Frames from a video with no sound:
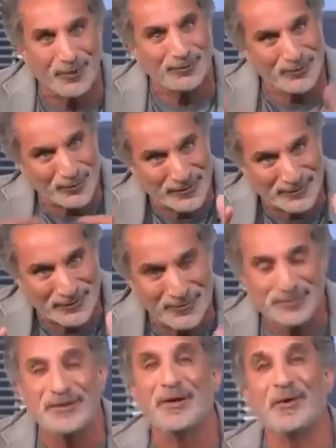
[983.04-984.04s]
Not your
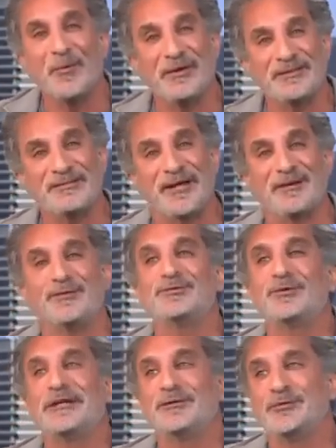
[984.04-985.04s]
excuse. What is the excuse
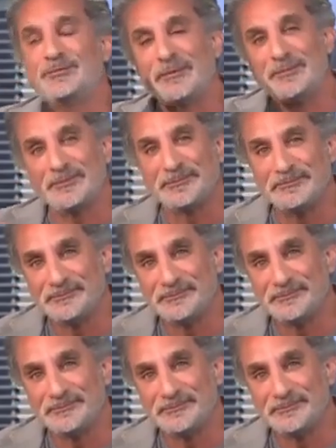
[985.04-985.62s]
to kill those people?